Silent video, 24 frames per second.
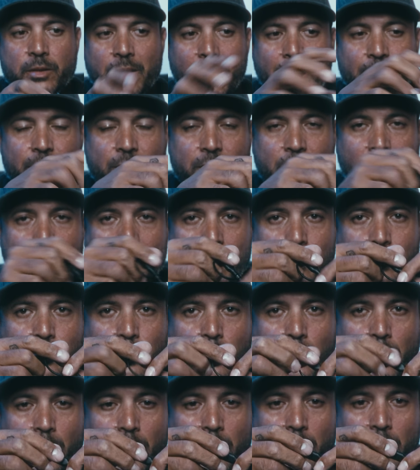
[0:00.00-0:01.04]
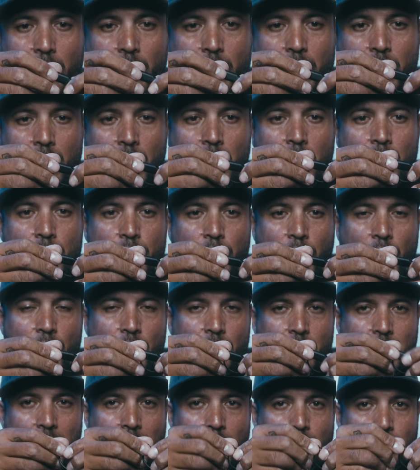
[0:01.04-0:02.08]
tested for
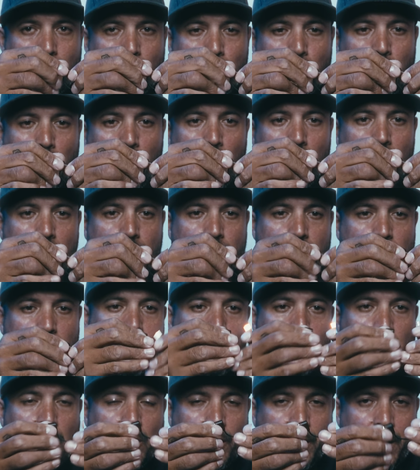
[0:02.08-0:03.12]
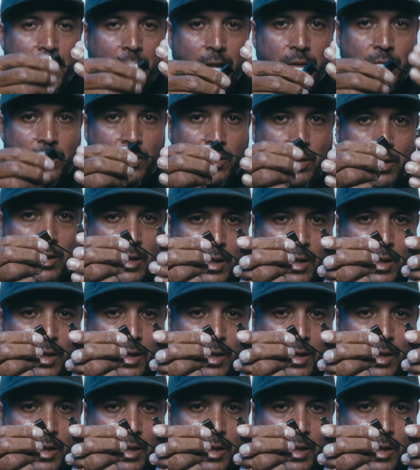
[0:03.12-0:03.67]
30,000 plus disconnection and